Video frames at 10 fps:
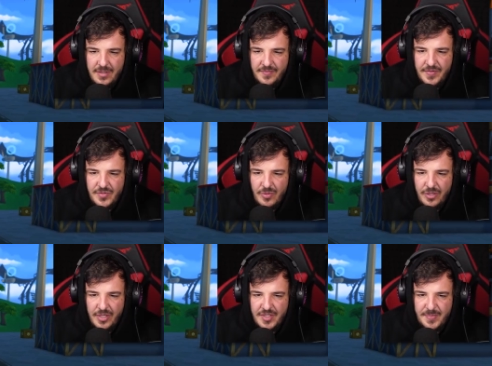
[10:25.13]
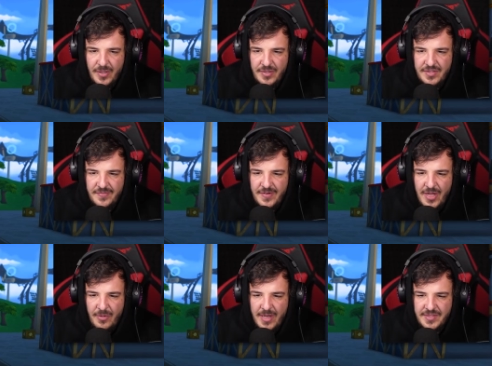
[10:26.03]
If this rocket explodes, the
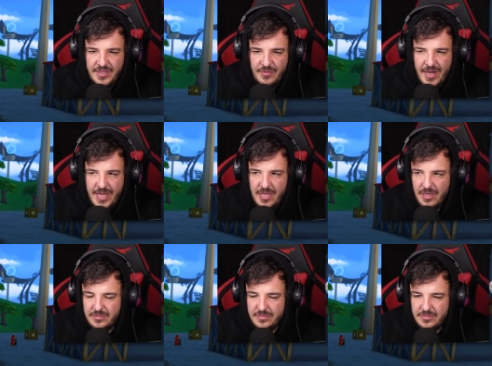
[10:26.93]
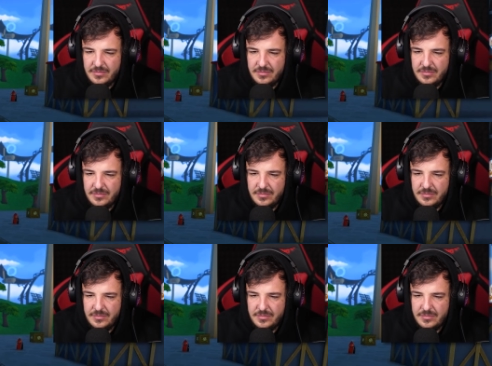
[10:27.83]
video ends. Are you ready? Hey, I got a fish.
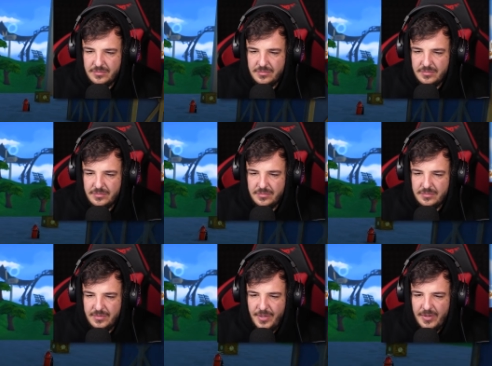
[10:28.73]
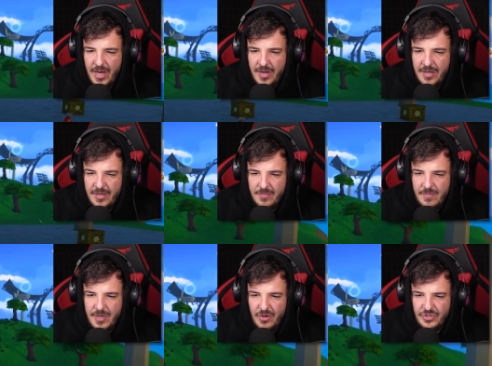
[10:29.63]
Here we go.
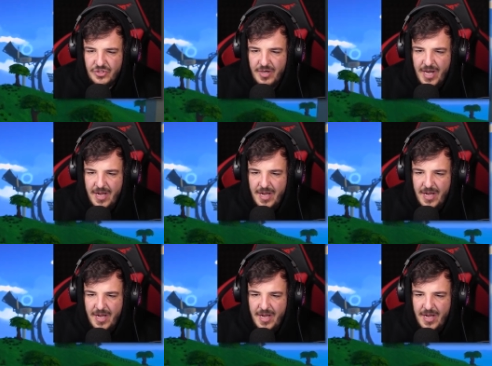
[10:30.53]
We're going straight